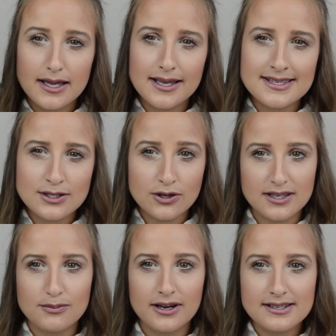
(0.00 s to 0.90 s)
It's a
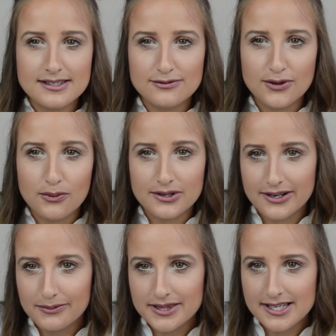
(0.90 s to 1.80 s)
cookie press, if you're
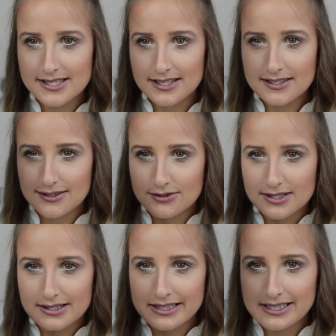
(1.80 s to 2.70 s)
wondering what this is. You
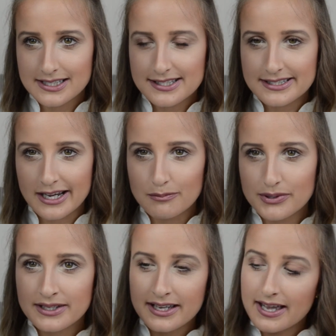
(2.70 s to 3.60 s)
just stamp,
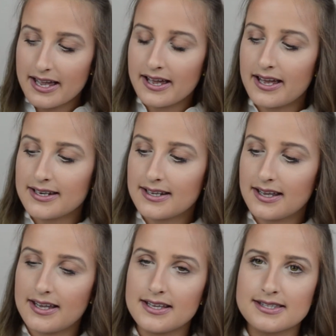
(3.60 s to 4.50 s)
and
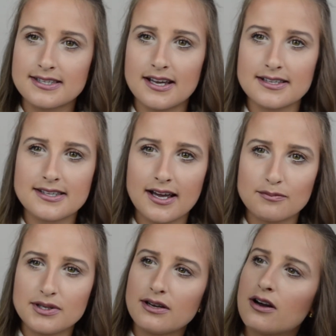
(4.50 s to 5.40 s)
it says
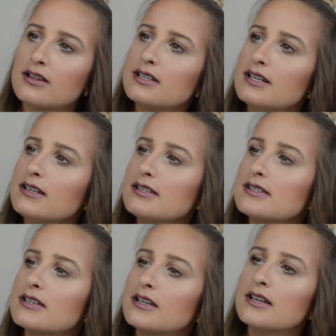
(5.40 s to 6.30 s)
Happy Holidays.
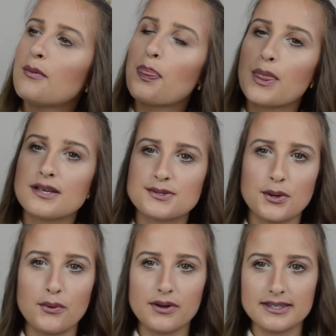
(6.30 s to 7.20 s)

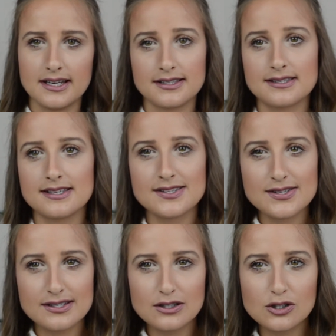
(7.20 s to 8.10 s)
So yes, this
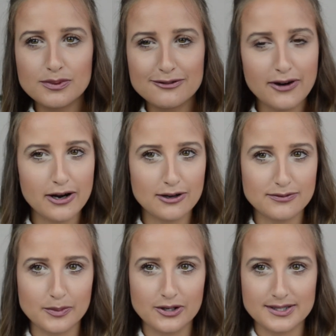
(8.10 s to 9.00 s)
is a little bit far out
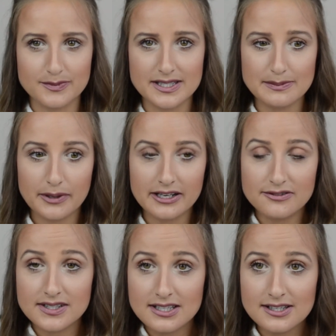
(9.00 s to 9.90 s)
from Christmas, but if
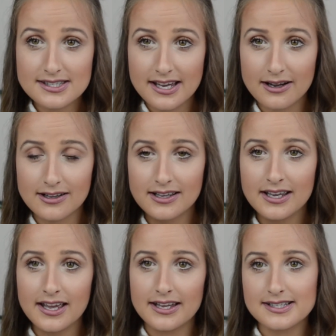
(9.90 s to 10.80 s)
it's on sale
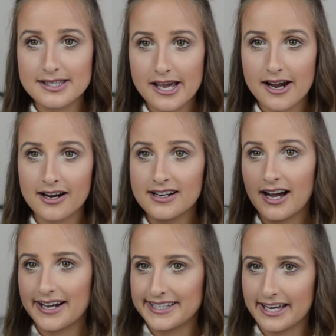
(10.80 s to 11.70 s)
and it's there,
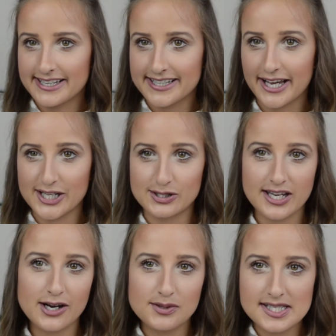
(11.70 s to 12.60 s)
I get it. I don't
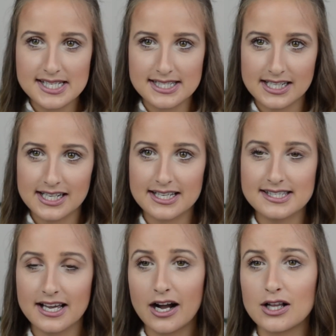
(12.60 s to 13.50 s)
care what season it is,
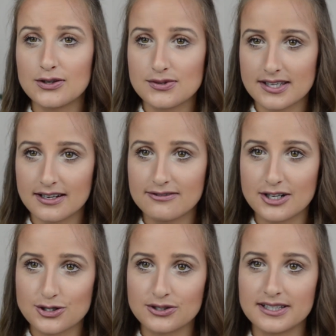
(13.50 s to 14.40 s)
I'll use it
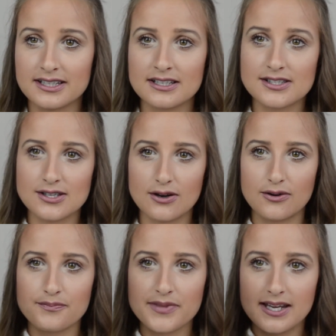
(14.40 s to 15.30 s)
eventually. So
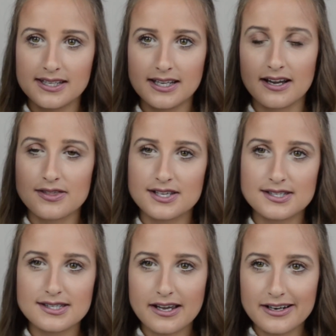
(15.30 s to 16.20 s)
yeah, this
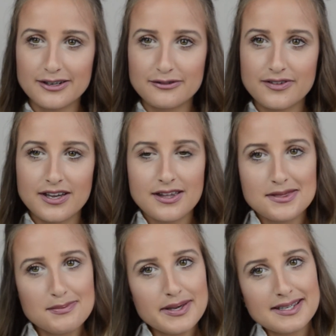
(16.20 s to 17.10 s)
is kind of
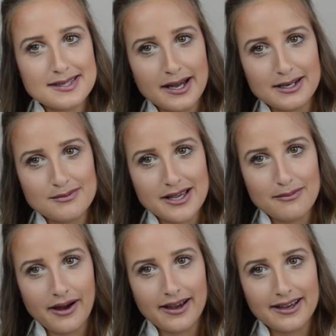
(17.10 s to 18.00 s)
the biggest items I
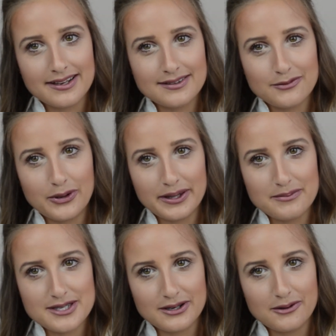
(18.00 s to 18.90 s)
buy at
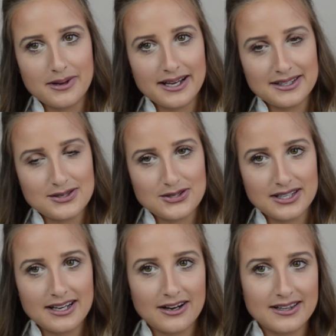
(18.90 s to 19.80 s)
Williams-Sonoma
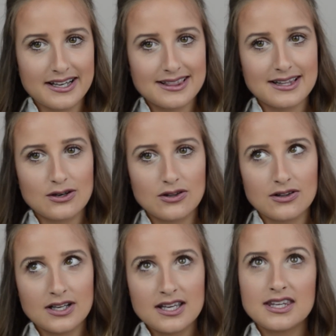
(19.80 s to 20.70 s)
usually are like
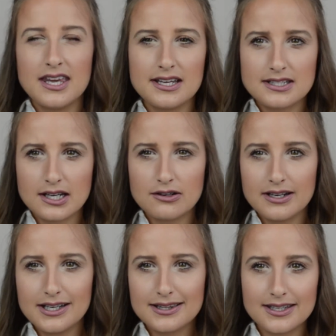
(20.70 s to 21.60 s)
little cake
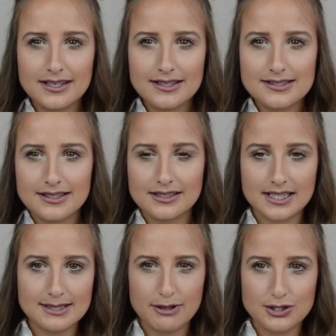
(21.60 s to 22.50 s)
decorating things and
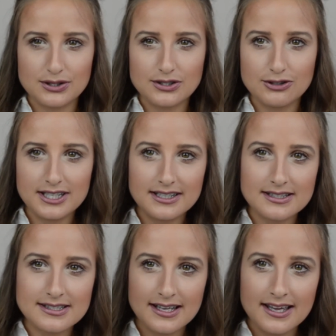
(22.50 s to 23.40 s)
like special ingredients.